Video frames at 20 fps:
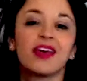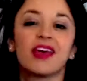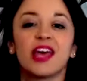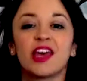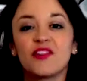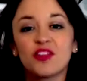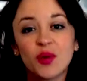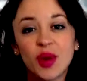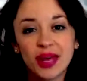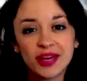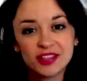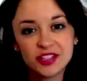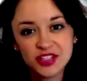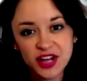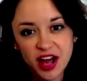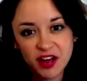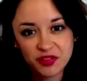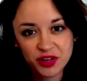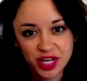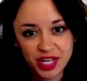If you answered
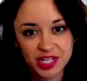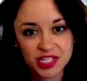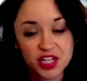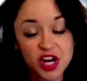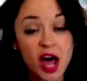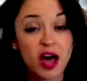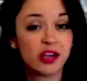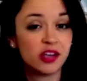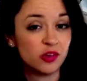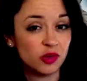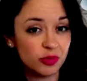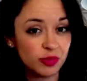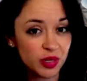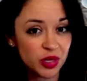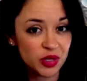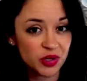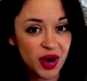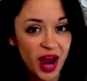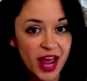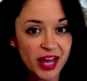Alfred Hitchcock, you would be
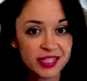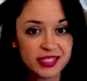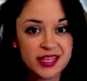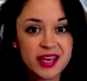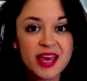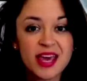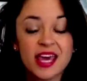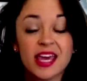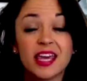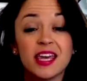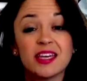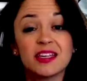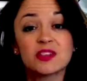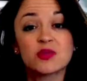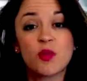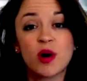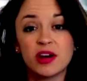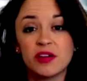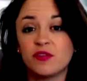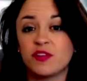correct. He is
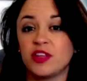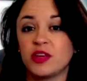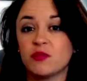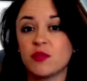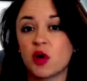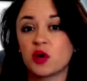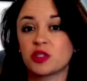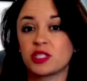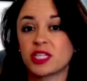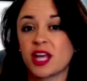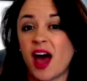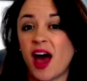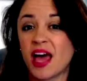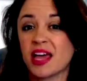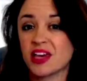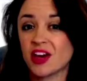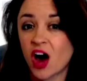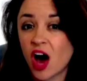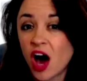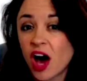one of the most
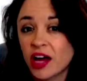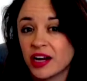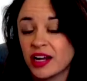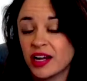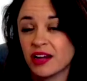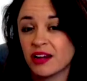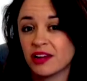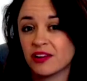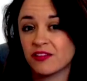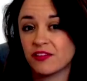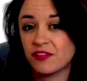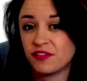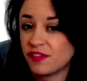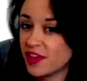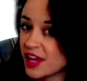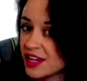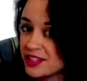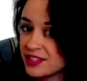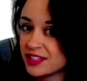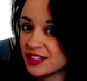iconic
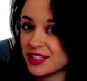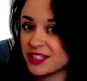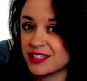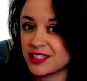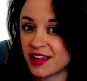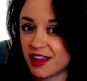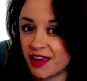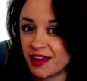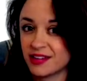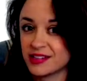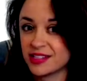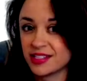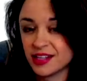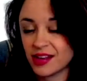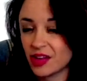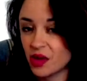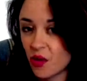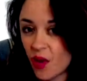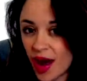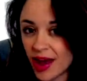faces and
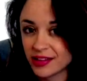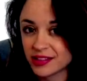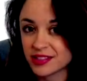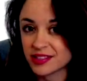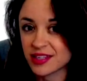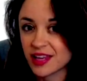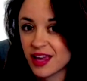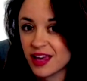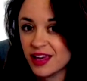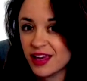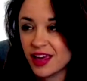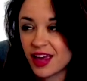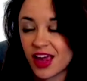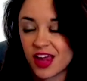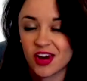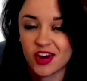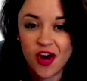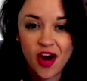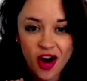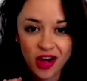silhouettes
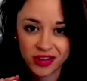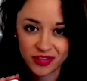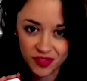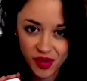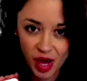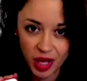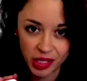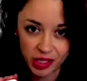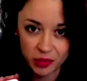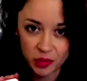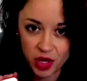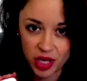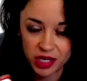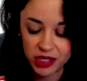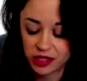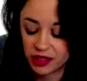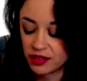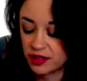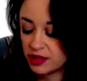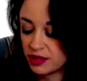in all of Hollywood.